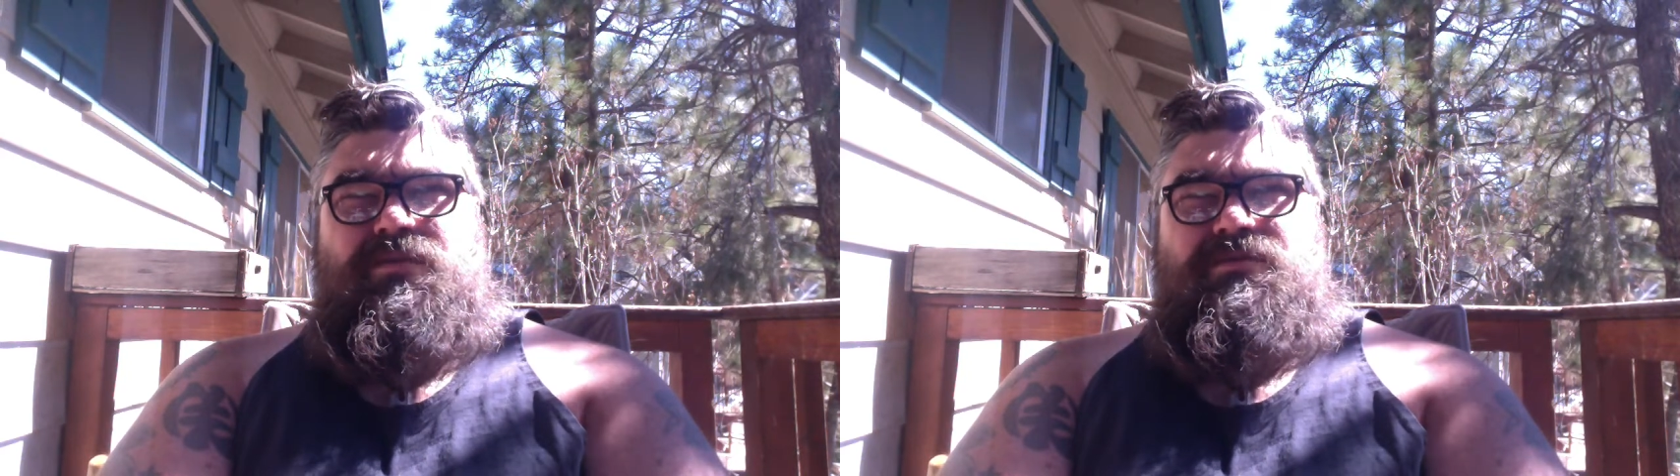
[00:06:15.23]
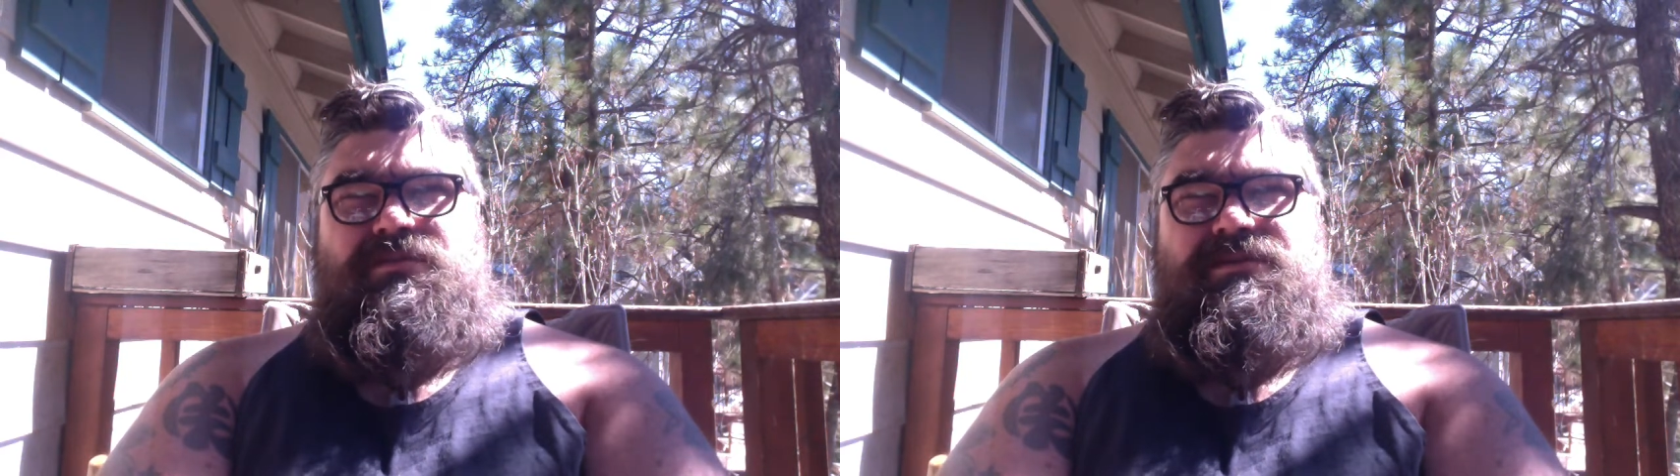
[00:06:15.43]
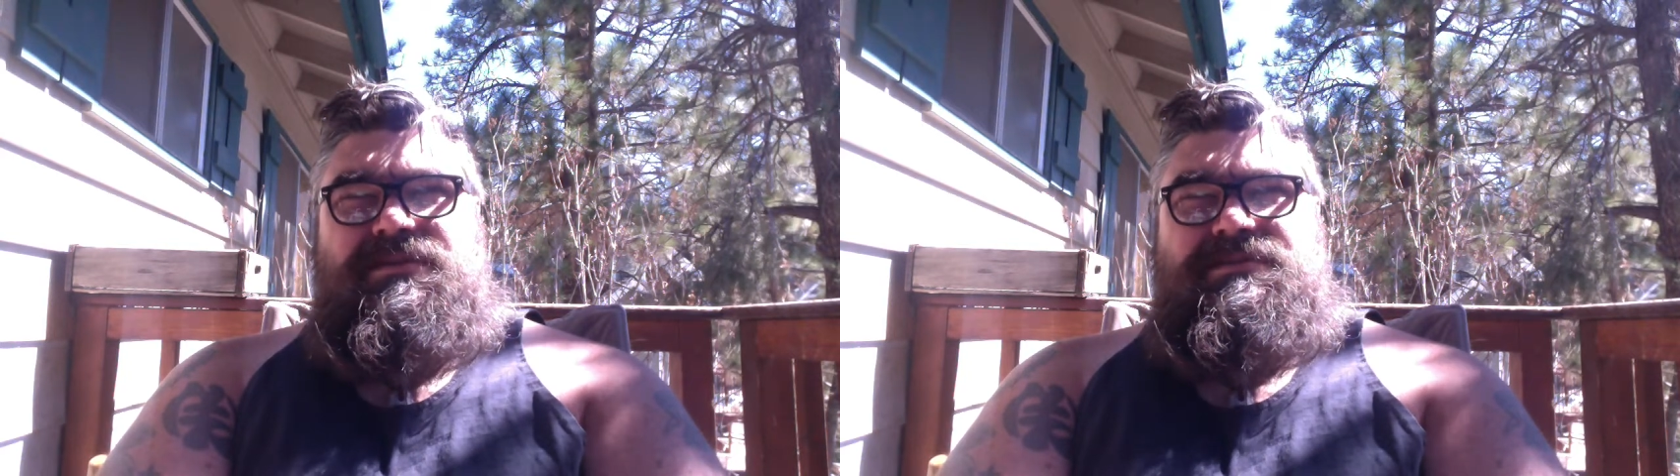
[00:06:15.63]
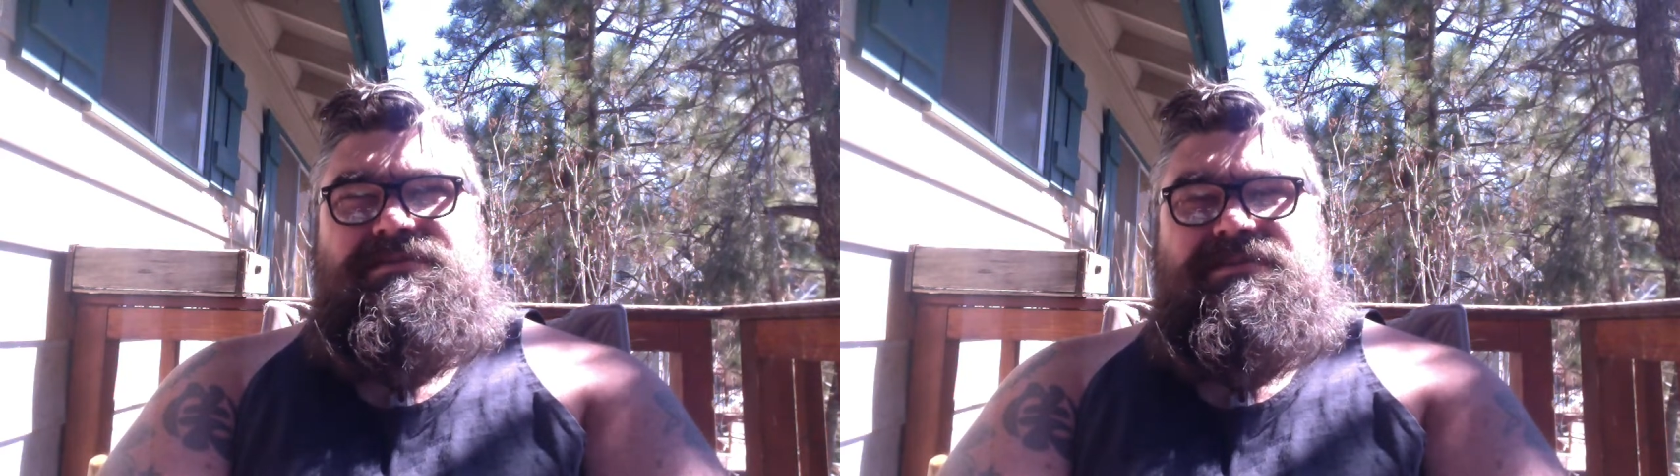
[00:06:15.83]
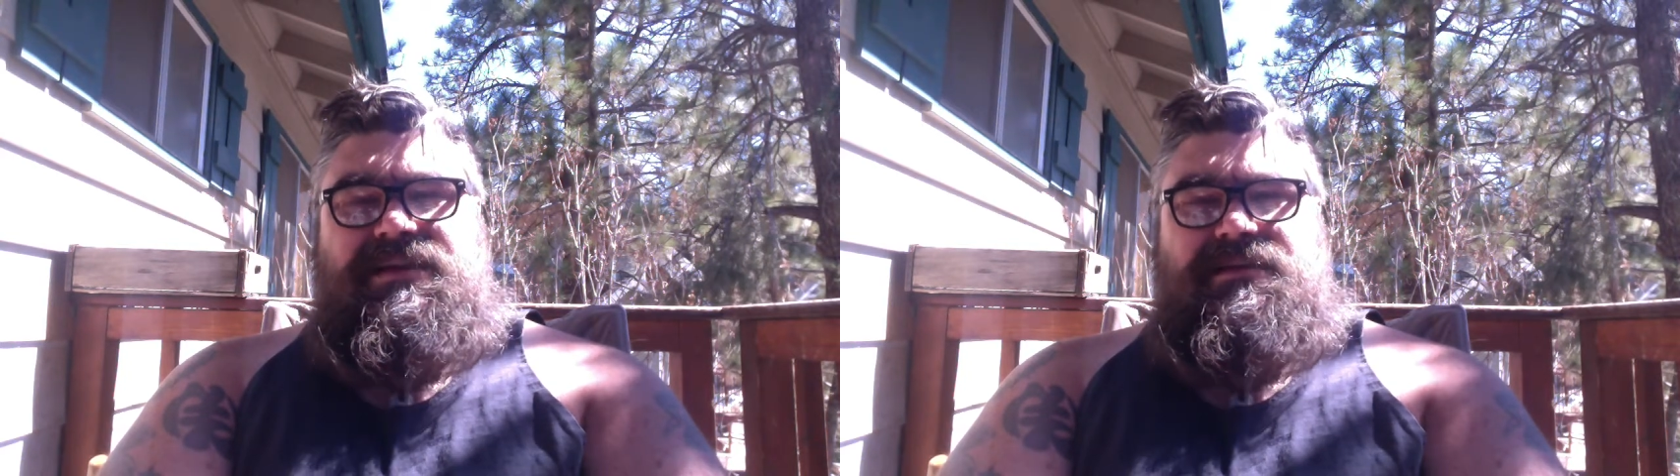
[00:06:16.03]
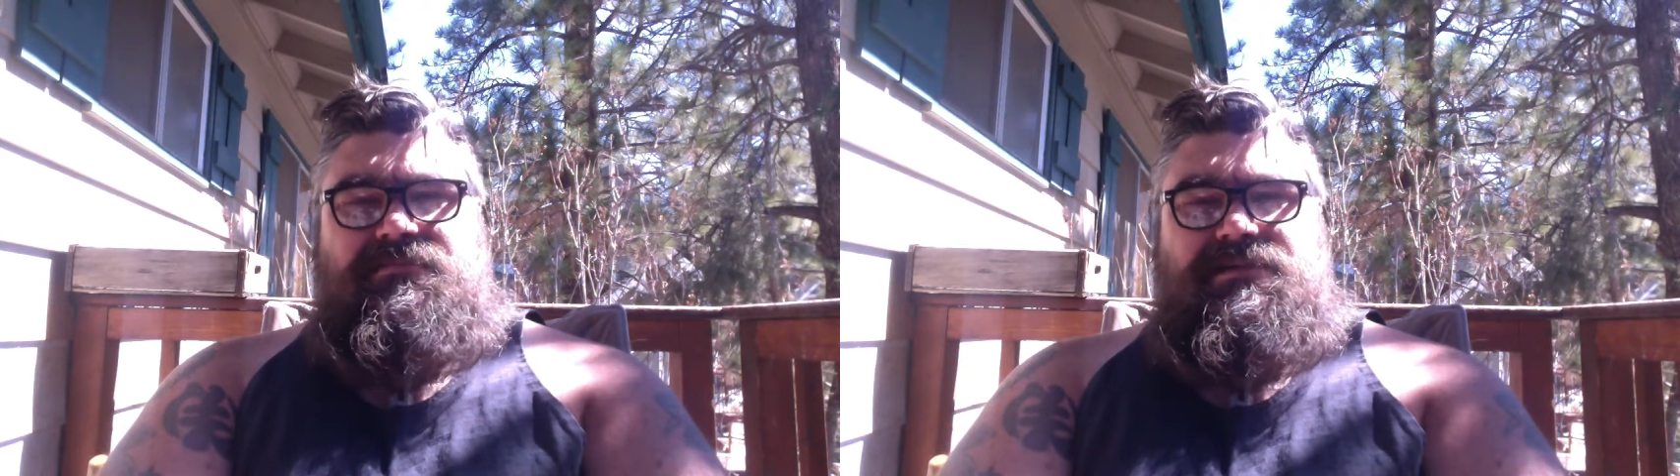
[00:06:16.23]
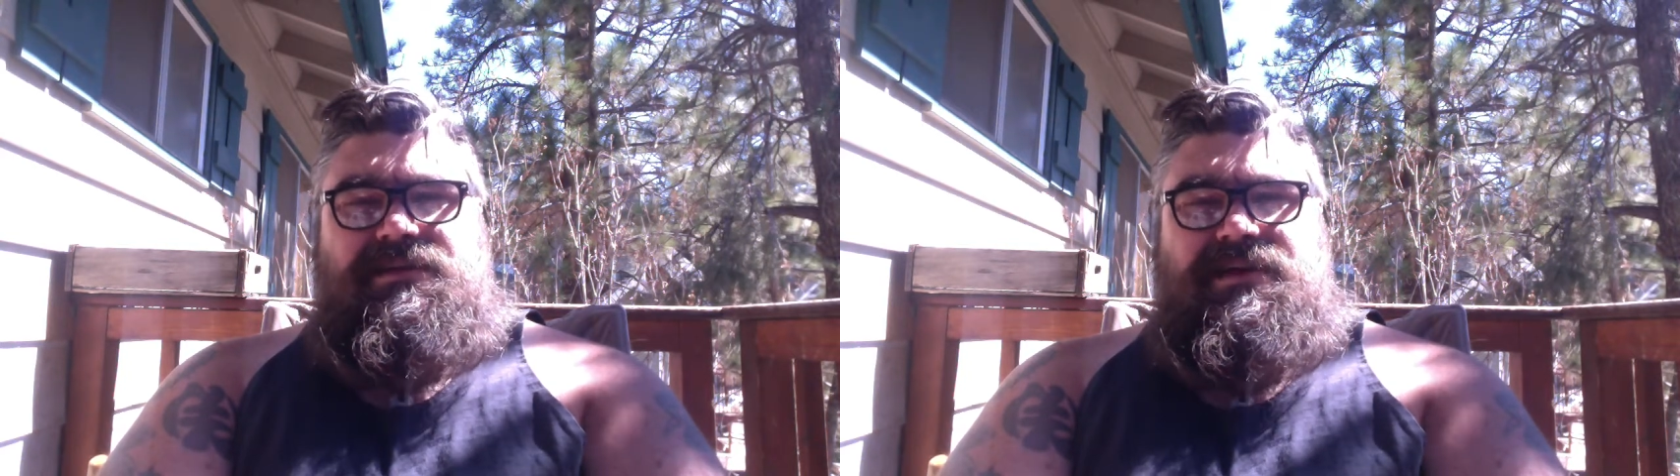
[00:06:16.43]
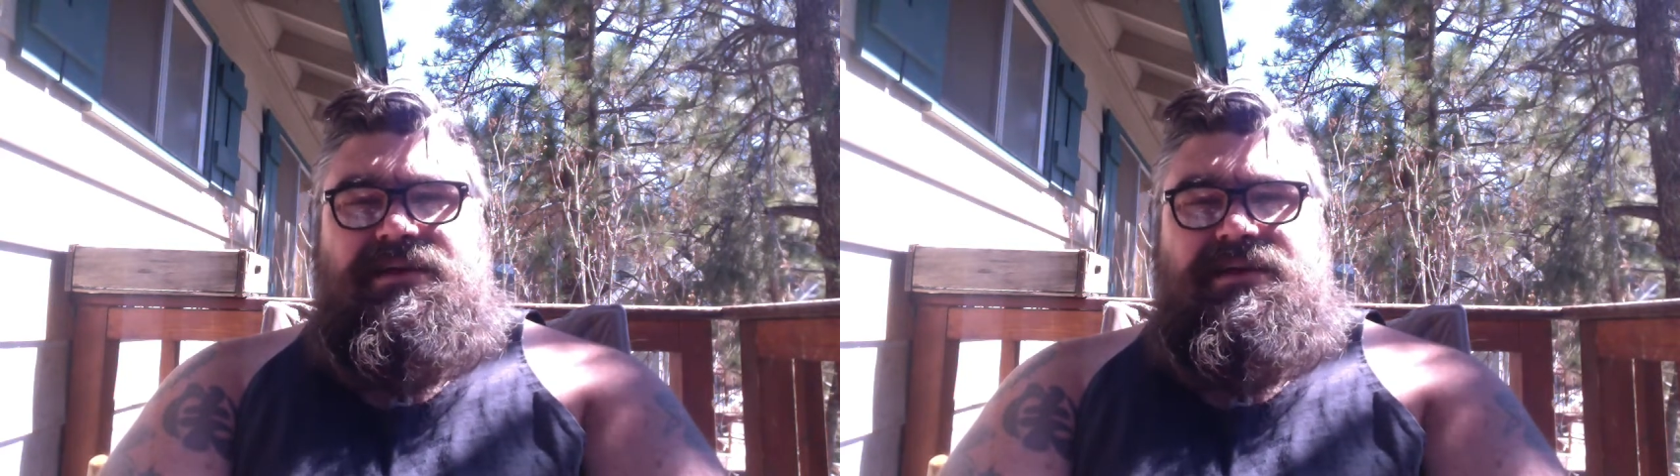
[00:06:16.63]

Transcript: one really seemed